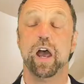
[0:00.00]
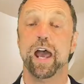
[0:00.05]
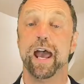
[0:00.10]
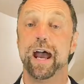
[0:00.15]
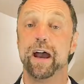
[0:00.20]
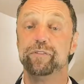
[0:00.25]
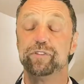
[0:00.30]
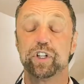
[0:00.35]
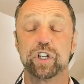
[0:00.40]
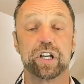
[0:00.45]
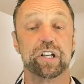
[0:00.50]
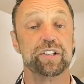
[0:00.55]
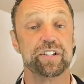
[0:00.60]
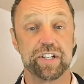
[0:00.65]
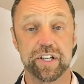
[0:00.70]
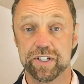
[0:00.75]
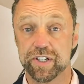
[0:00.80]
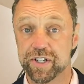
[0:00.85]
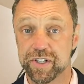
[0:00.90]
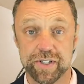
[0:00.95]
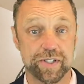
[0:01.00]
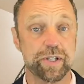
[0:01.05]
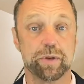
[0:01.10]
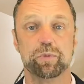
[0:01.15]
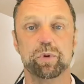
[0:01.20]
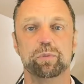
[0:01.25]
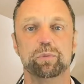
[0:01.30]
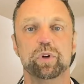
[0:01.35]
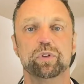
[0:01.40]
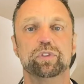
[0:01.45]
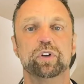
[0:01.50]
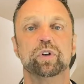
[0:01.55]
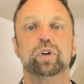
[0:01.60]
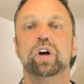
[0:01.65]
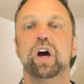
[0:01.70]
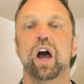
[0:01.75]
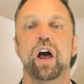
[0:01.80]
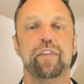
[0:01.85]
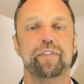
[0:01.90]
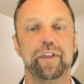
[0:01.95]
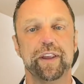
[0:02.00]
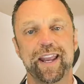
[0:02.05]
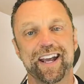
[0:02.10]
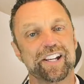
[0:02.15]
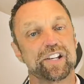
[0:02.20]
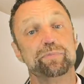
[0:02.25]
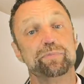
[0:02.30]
After contingency removal, the next